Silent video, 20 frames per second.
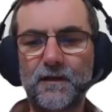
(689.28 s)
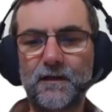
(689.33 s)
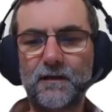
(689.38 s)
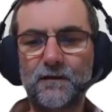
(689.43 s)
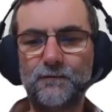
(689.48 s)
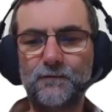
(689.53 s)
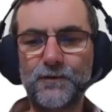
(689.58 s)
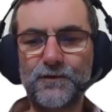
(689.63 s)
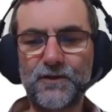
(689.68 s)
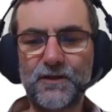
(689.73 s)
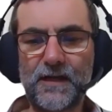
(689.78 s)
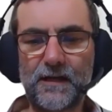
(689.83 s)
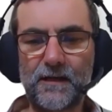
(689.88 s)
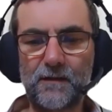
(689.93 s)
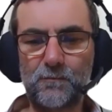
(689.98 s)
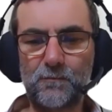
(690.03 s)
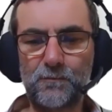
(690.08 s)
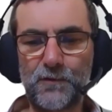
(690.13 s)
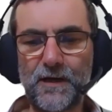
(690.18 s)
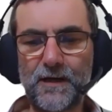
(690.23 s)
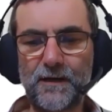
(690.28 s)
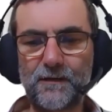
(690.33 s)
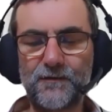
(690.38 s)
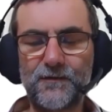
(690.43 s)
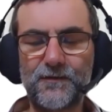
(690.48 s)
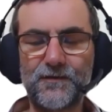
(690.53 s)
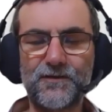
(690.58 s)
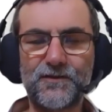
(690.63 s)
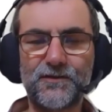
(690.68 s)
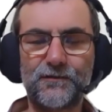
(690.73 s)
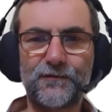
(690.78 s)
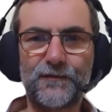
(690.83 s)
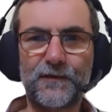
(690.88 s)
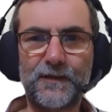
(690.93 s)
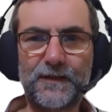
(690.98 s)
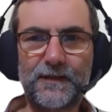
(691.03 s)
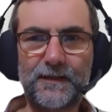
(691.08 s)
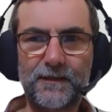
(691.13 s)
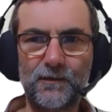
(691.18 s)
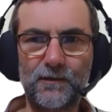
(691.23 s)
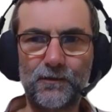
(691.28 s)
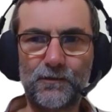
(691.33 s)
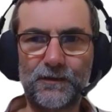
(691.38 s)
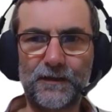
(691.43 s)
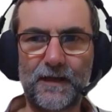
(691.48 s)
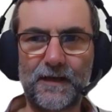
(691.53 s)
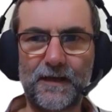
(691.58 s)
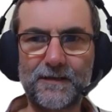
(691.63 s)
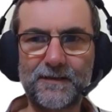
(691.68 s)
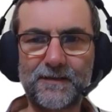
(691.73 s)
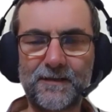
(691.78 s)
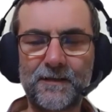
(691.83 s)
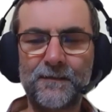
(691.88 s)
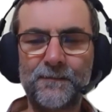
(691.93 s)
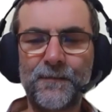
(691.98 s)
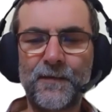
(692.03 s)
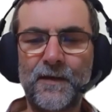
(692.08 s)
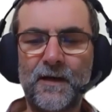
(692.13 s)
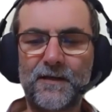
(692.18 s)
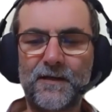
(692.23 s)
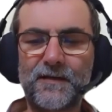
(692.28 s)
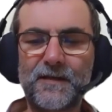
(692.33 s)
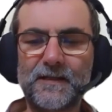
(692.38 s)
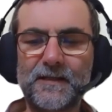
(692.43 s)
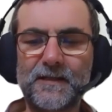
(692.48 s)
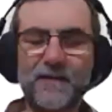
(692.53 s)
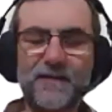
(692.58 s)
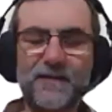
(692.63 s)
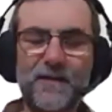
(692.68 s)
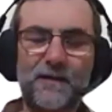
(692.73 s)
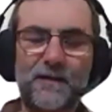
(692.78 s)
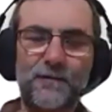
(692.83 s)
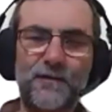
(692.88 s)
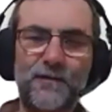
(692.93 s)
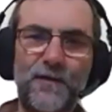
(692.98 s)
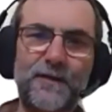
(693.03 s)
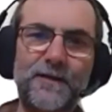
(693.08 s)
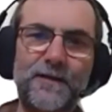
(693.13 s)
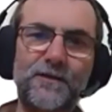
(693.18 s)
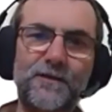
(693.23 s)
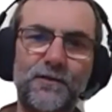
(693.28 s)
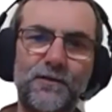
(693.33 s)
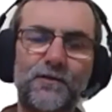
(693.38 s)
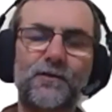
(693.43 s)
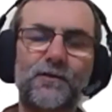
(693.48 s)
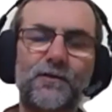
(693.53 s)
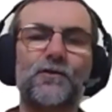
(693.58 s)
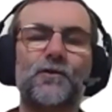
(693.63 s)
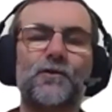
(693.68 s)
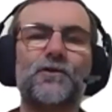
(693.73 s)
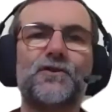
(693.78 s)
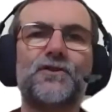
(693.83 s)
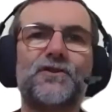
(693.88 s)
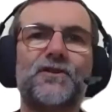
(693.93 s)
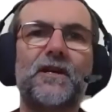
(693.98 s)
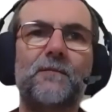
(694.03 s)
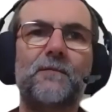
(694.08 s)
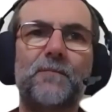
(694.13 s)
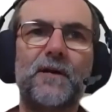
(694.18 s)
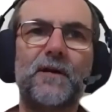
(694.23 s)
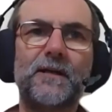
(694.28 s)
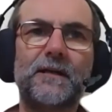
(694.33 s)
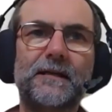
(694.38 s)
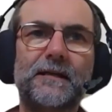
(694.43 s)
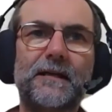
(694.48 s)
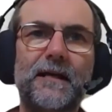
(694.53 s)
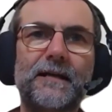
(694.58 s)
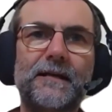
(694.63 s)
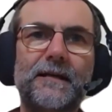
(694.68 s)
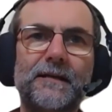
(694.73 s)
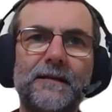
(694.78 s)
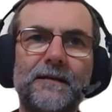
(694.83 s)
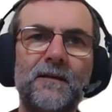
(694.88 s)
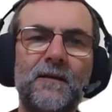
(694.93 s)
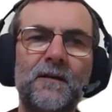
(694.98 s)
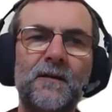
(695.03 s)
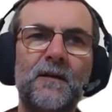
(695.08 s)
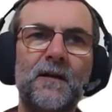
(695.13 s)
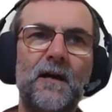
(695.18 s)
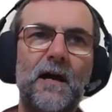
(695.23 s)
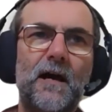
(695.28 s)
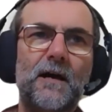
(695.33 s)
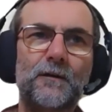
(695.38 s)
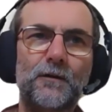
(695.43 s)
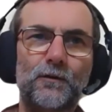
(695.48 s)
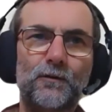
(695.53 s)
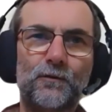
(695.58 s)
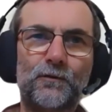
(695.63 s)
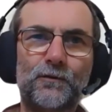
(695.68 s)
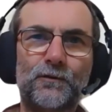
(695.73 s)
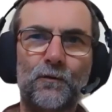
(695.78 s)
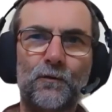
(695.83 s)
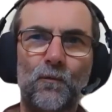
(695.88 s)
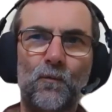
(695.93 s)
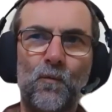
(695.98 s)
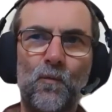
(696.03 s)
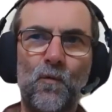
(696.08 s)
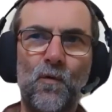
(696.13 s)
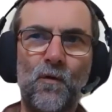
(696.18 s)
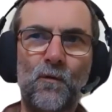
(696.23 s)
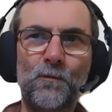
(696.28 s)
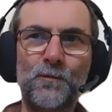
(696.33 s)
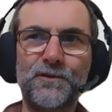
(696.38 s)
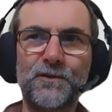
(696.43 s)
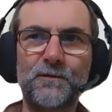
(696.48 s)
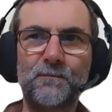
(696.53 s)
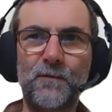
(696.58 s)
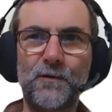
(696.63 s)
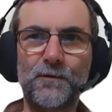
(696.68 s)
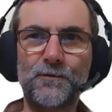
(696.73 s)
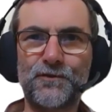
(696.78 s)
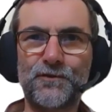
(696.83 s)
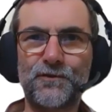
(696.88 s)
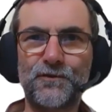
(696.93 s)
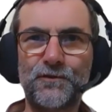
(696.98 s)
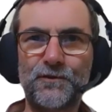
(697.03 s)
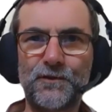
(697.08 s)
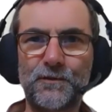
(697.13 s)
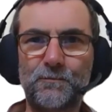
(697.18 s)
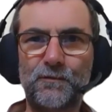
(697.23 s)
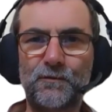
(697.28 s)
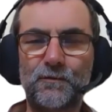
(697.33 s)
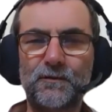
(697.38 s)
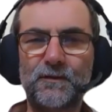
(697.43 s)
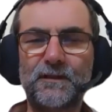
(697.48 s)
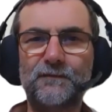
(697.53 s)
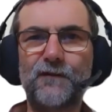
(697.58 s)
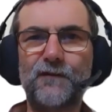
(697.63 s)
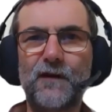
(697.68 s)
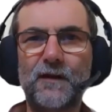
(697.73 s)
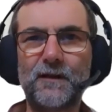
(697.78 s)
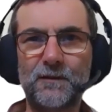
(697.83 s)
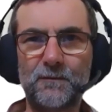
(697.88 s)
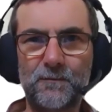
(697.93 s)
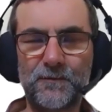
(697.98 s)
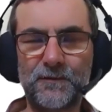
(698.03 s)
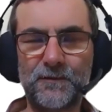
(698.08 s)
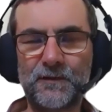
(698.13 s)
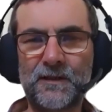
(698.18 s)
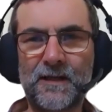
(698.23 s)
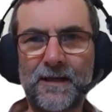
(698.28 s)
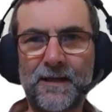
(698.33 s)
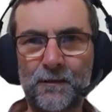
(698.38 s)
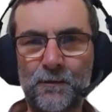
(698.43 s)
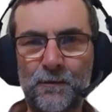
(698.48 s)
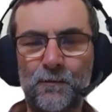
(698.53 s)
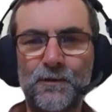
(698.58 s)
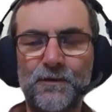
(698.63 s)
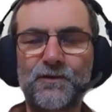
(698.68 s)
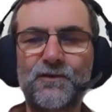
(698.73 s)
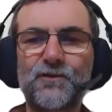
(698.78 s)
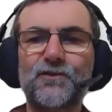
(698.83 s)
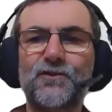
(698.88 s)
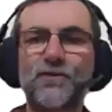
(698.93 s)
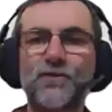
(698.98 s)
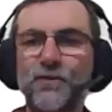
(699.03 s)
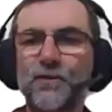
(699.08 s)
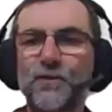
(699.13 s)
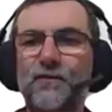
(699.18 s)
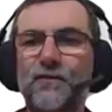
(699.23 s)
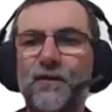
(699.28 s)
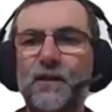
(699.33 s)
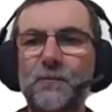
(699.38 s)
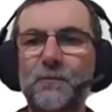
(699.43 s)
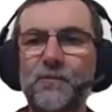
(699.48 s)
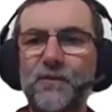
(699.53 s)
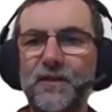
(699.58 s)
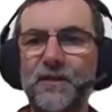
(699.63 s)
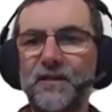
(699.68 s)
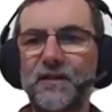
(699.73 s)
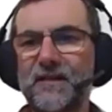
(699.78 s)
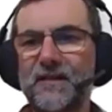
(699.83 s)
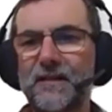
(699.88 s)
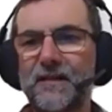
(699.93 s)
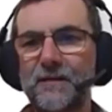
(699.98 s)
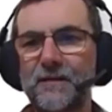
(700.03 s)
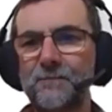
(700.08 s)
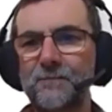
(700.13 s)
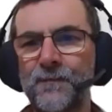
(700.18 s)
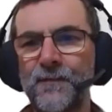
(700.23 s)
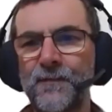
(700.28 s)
Richard Gendel Brown and the stuff that he looked at, I think that's how they took a step back again and looked at what was the most suitable development language to develop things in,